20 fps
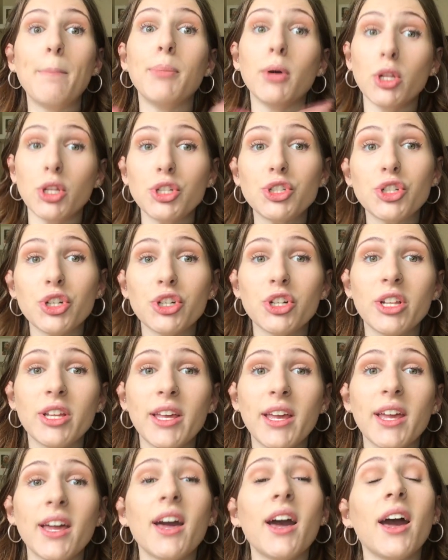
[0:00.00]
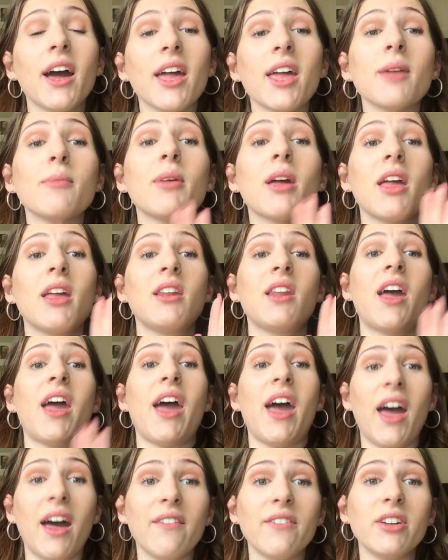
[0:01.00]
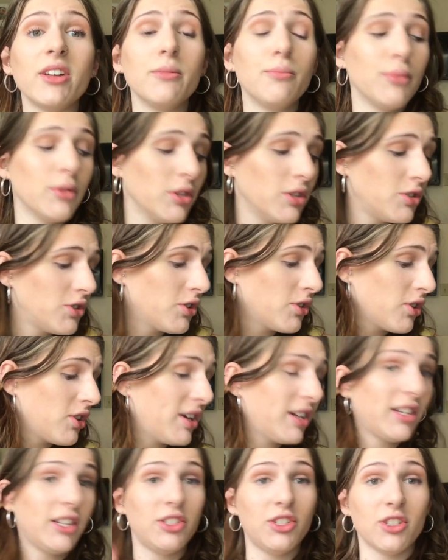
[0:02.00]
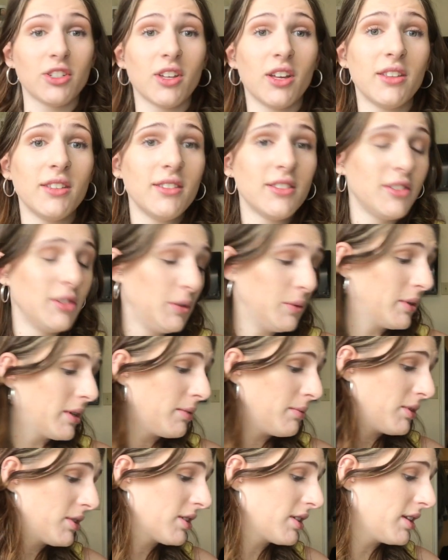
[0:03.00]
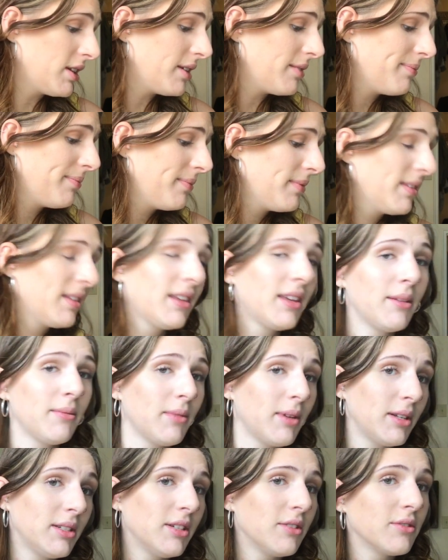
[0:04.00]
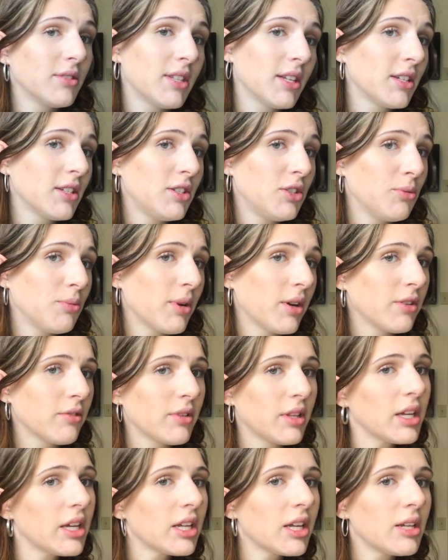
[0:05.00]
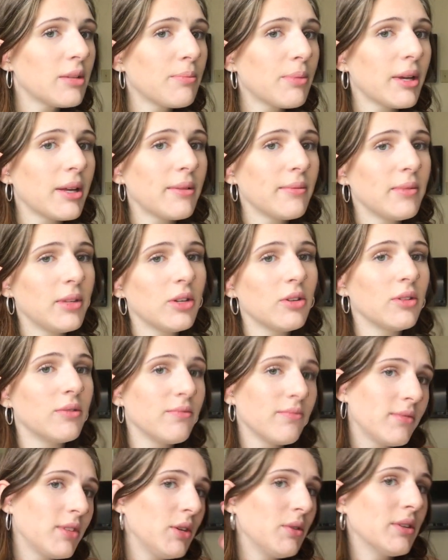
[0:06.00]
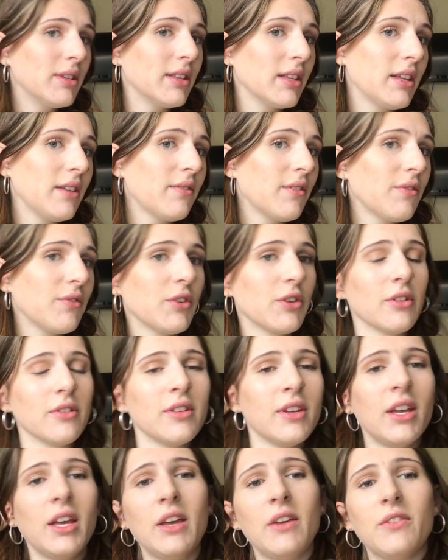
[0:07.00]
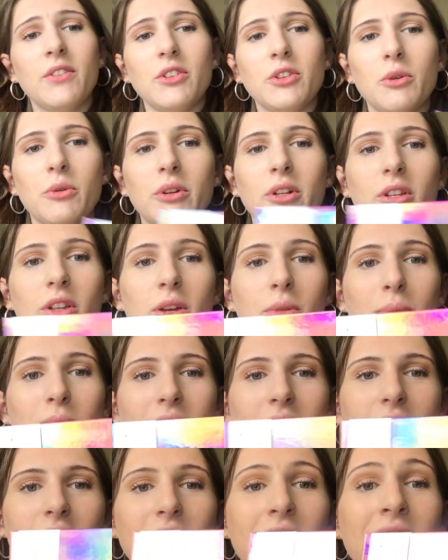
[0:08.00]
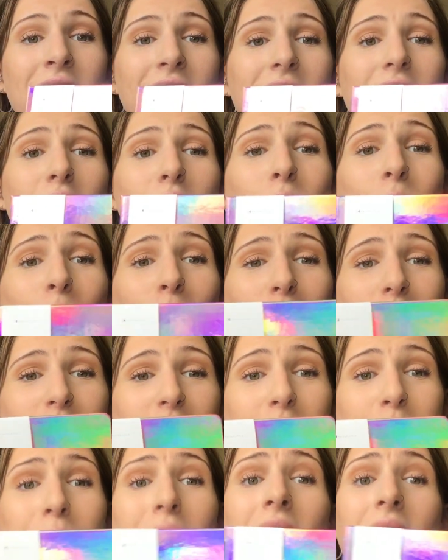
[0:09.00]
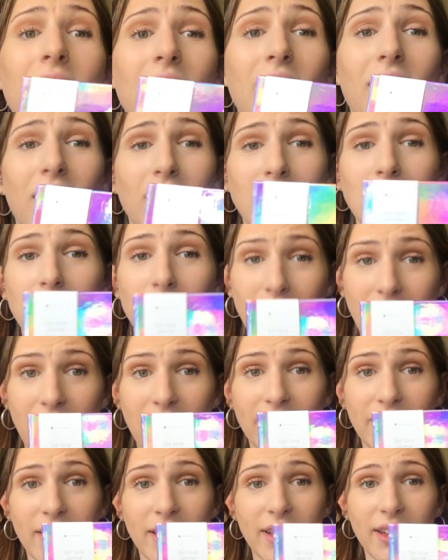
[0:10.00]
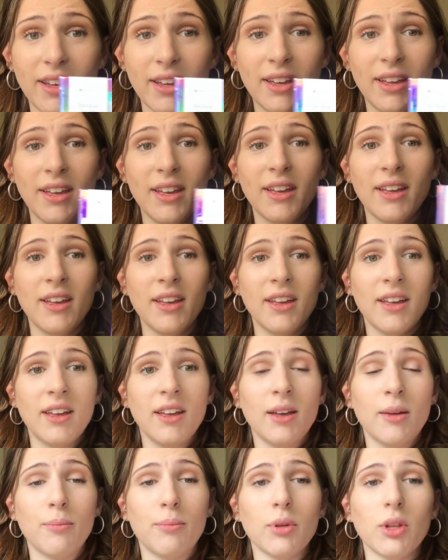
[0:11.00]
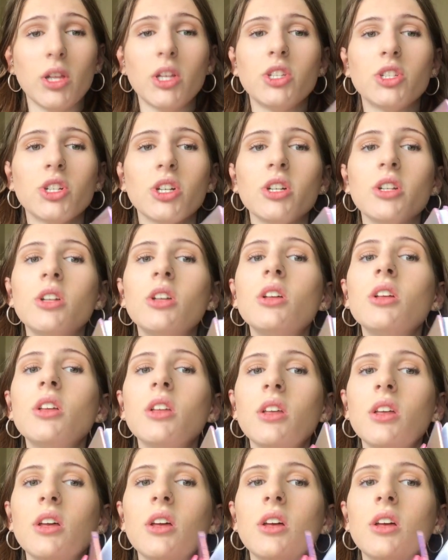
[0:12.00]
Bullet journaling. I am an avid bullet journal, and I just got this new one. I'm just gonna, I know it's like super unrelated, but you can leave if you don't want to look. But this like gorgeous pink holographic bullet journal.